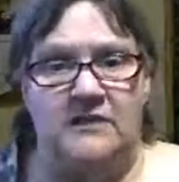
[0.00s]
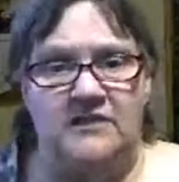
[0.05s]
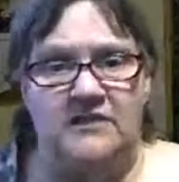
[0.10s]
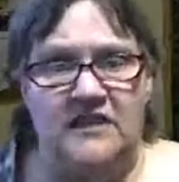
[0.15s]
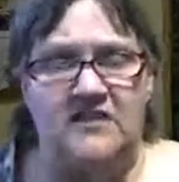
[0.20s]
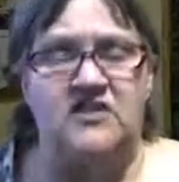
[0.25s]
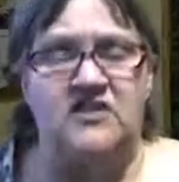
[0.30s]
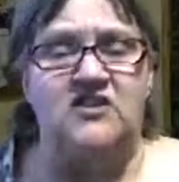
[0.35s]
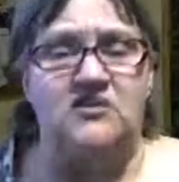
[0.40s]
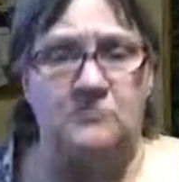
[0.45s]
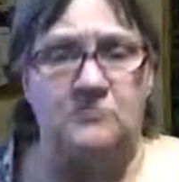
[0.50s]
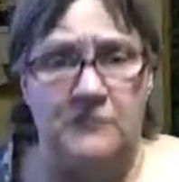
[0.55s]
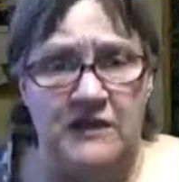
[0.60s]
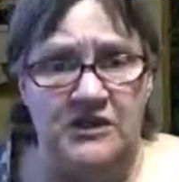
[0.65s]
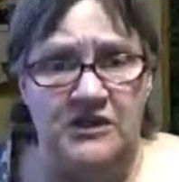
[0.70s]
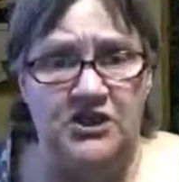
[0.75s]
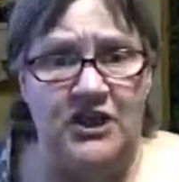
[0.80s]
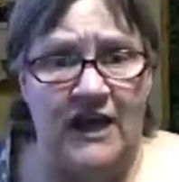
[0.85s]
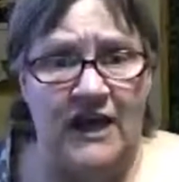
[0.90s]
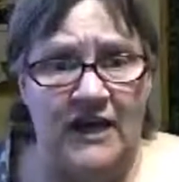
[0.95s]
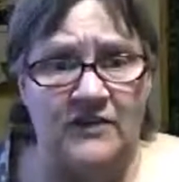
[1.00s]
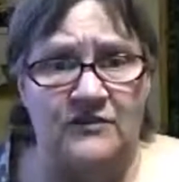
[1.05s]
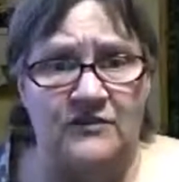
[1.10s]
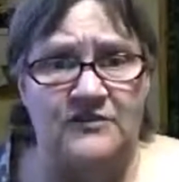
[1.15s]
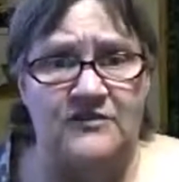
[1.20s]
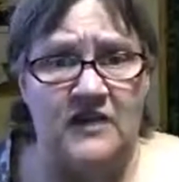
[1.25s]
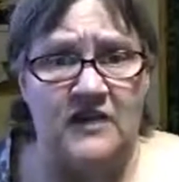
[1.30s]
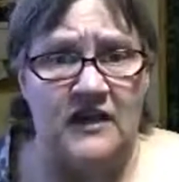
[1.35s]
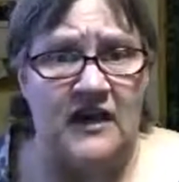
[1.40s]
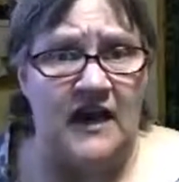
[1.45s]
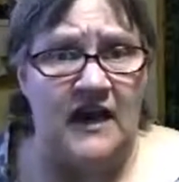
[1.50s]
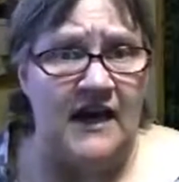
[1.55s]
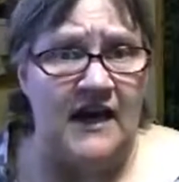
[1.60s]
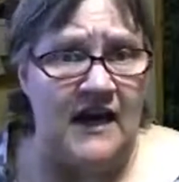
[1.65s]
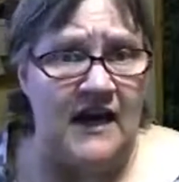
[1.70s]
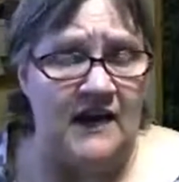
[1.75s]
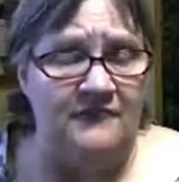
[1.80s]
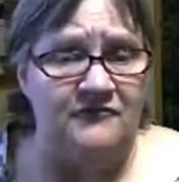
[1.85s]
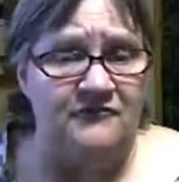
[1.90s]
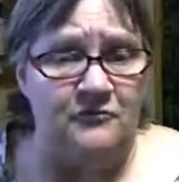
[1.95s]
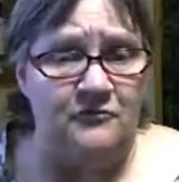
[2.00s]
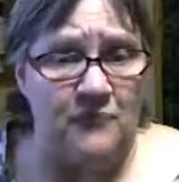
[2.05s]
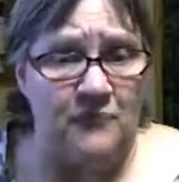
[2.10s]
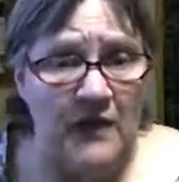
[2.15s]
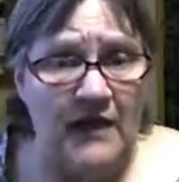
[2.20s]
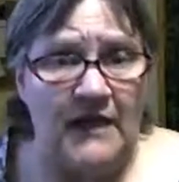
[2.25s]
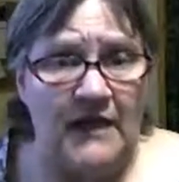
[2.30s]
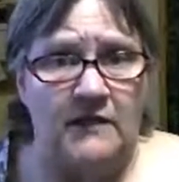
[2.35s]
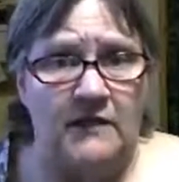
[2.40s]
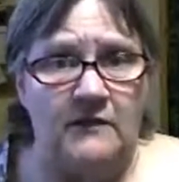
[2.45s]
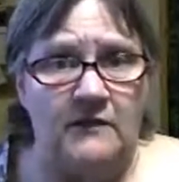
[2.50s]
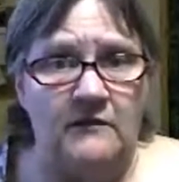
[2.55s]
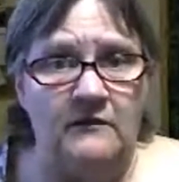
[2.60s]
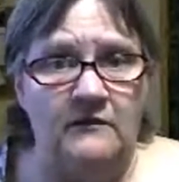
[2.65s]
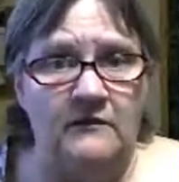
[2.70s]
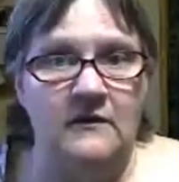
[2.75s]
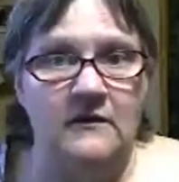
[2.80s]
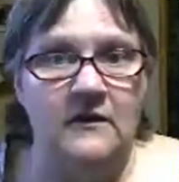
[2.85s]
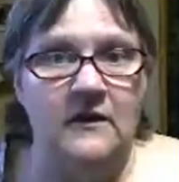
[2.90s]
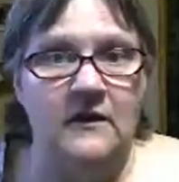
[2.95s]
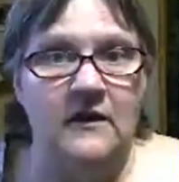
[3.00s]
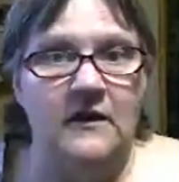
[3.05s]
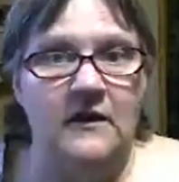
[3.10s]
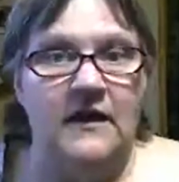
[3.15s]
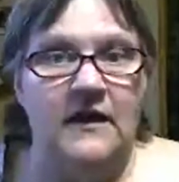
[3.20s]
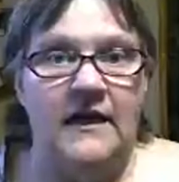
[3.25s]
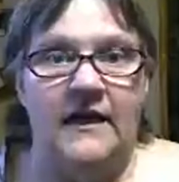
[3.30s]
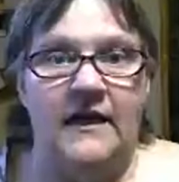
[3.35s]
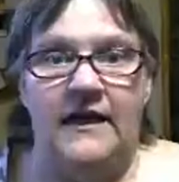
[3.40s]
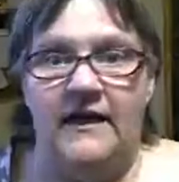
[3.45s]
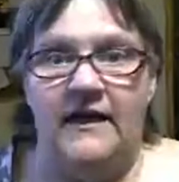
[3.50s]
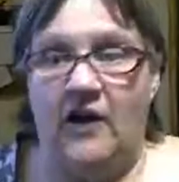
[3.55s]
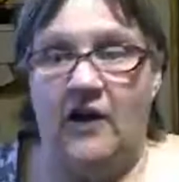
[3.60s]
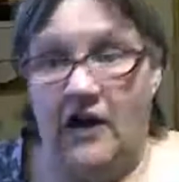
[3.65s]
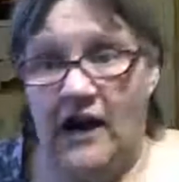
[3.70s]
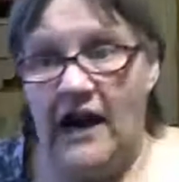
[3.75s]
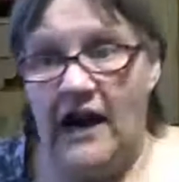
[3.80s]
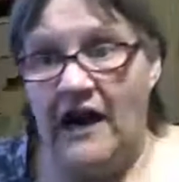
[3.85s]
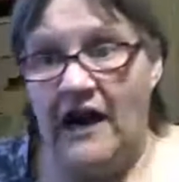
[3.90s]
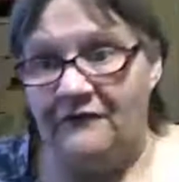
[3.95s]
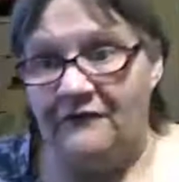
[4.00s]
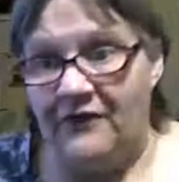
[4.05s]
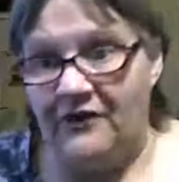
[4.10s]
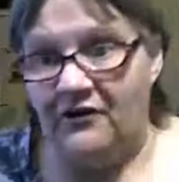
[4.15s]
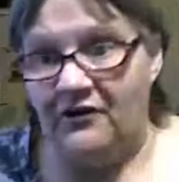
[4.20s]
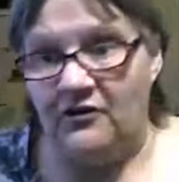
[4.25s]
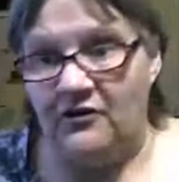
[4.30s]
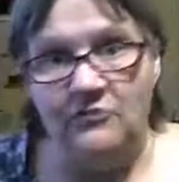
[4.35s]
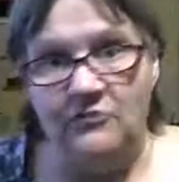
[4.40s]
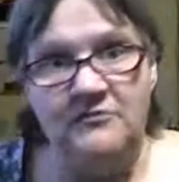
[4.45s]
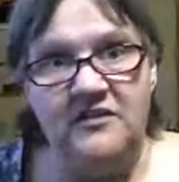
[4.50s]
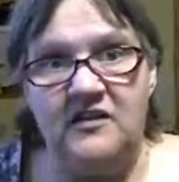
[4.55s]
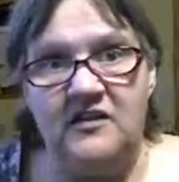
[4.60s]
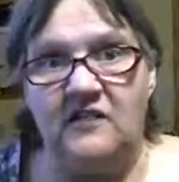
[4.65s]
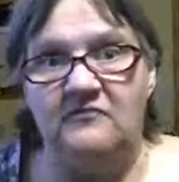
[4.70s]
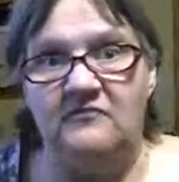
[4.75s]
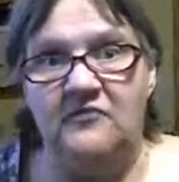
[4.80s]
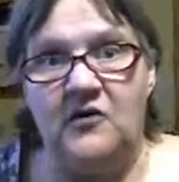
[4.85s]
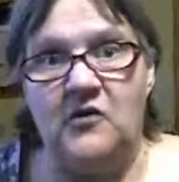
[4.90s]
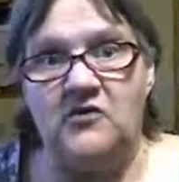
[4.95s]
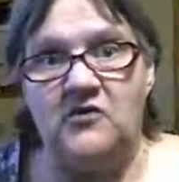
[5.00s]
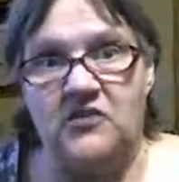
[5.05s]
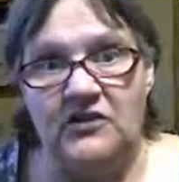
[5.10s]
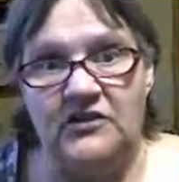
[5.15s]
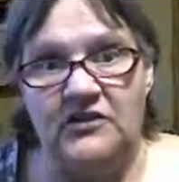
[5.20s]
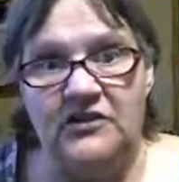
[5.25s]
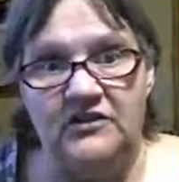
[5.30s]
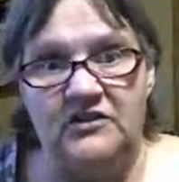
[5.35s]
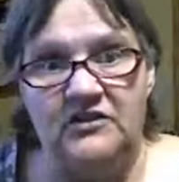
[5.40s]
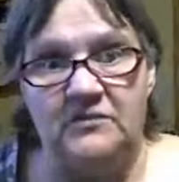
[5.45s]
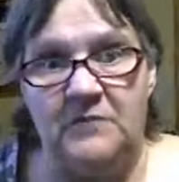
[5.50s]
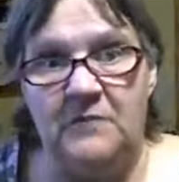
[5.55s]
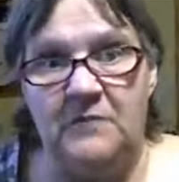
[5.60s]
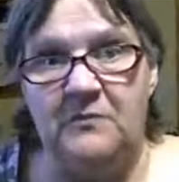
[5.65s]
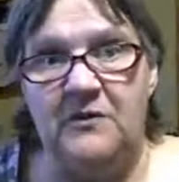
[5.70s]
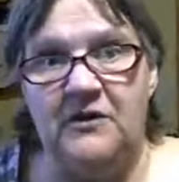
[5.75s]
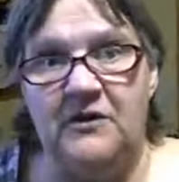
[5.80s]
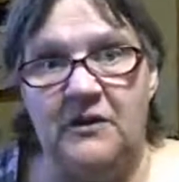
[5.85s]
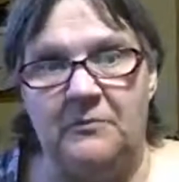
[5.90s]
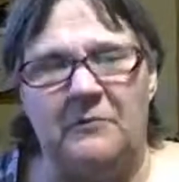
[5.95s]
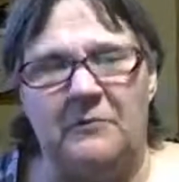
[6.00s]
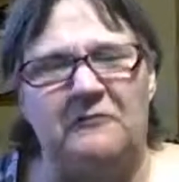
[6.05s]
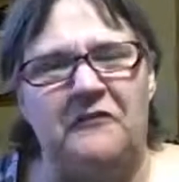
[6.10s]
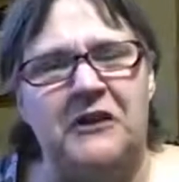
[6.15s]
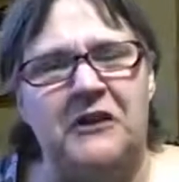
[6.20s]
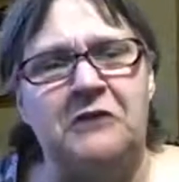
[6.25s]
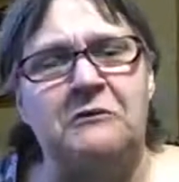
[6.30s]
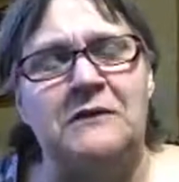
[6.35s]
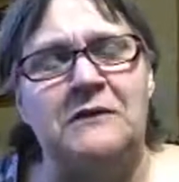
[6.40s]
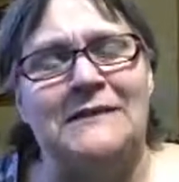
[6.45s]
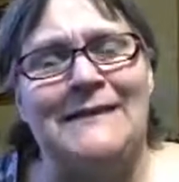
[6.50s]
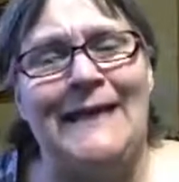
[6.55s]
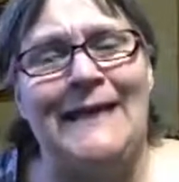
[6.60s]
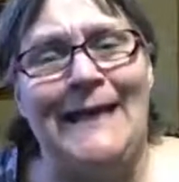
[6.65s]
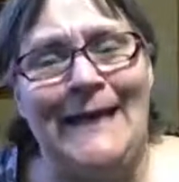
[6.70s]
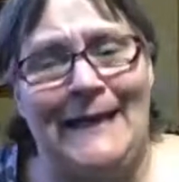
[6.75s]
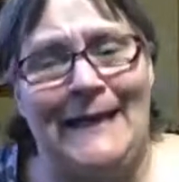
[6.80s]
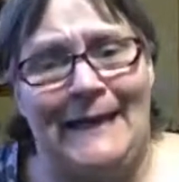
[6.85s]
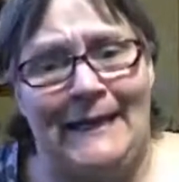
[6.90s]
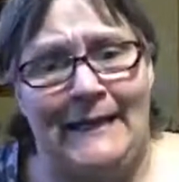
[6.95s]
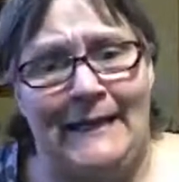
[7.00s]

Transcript: That's 3 channels that I have to run. And Our Half Acre Homestead folks are used to me putting up a video a day.